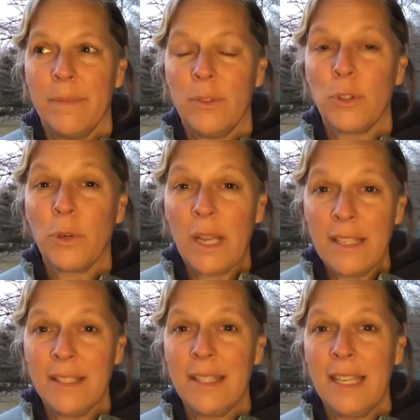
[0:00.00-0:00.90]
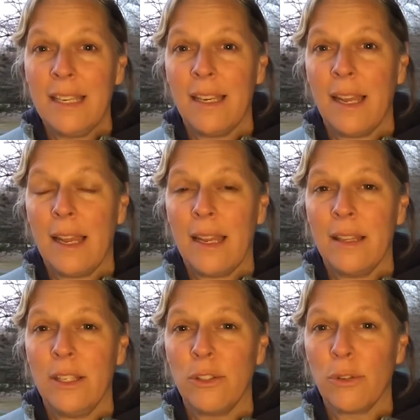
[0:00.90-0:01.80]
trust that
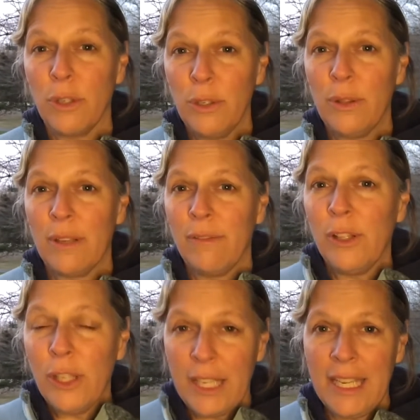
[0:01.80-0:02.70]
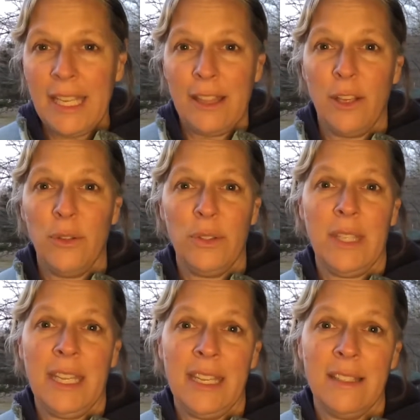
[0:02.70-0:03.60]
the truth of looking at those
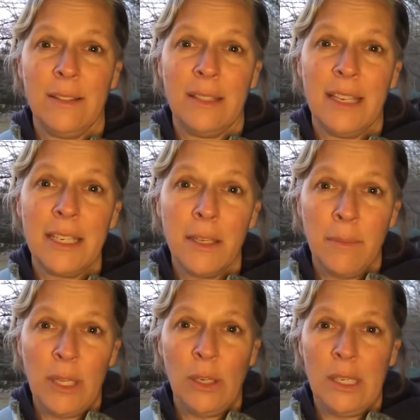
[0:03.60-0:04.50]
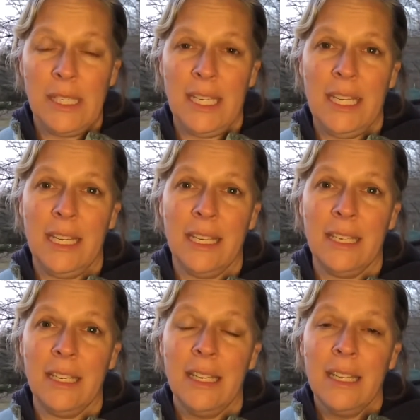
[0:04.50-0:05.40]
things in community
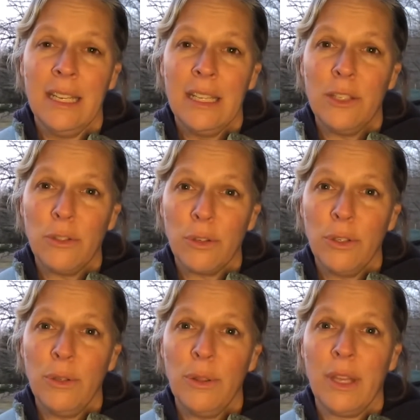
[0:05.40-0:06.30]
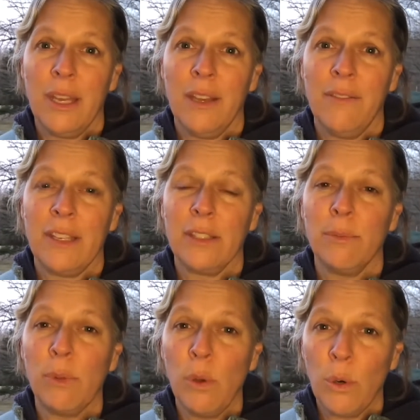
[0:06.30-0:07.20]
and the truth of
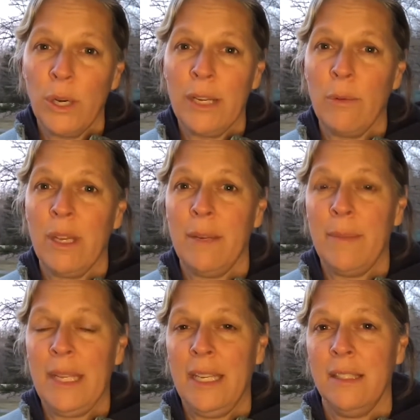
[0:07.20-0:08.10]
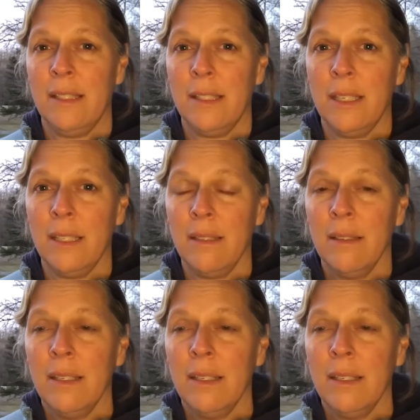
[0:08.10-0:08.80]
exploring what it means to